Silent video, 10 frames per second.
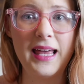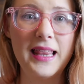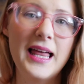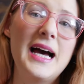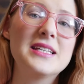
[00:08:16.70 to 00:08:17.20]

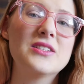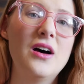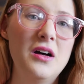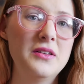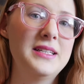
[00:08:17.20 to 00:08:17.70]
it lasts
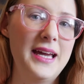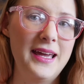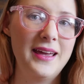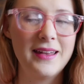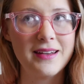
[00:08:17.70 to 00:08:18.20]
all
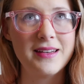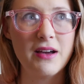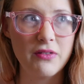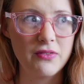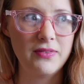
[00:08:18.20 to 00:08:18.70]
day and it
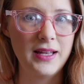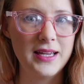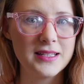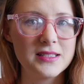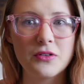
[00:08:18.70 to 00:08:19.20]
never
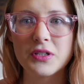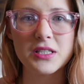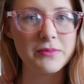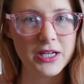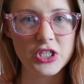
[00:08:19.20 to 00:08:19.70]
flakes or
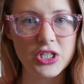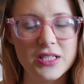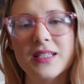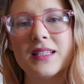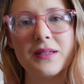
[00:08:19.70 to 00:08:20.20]

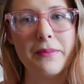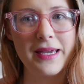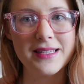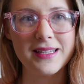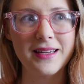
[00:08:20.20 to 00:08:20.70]
smudges. It's
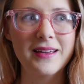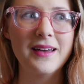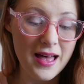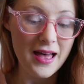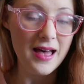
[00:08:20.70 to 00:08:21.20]
amazing.
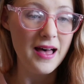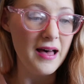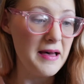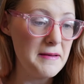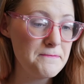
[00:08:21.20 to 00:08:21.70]

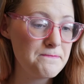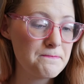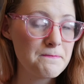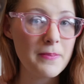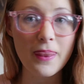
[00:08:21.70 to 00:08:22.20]
Um,
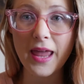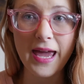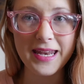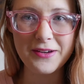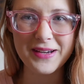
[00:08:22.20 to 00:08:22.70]

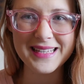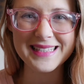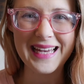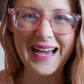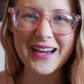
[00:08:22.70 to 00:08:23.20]

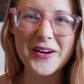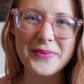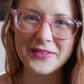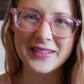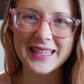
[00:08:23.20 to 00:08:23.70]
anyways, I
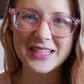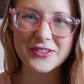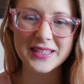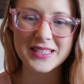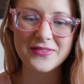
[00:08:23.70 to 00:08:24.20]
hope you really
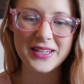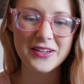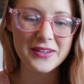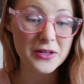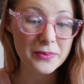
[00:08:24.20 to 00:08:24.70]
enjoyed this
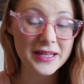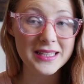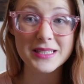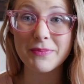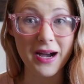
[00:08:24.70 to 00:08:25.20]
video and opening
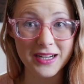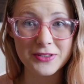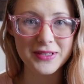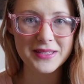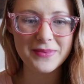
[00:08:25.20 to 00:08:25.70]
this
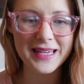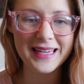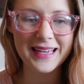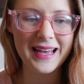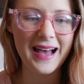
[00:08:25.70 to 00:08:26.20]
box with
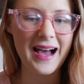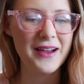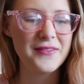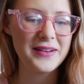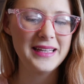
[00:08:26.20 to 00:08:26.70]
me.
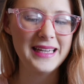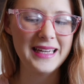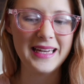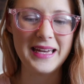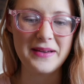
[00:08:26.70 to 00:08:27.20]
I
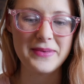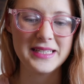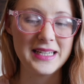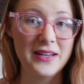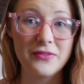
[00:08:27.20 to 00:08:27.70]
really am
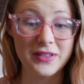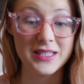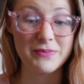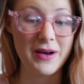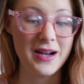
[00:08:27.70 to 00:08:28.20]
excited for
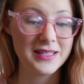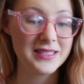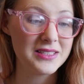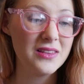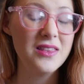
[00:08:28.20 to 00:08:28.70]
this box.
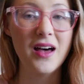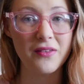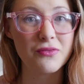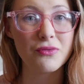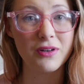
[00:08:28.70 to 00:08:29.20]
There's a lot
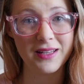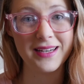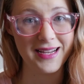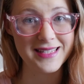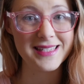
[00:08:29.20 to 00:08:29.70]
of really
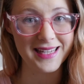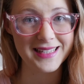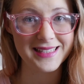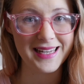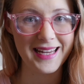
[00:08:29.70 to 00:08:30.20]
nice
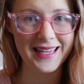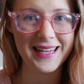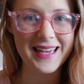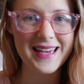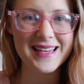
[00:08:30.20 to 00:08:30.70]
things in it.
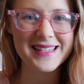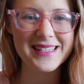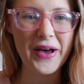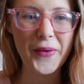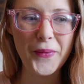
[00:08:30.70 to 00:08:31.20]

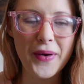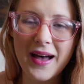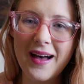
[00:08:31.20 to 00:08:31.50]
So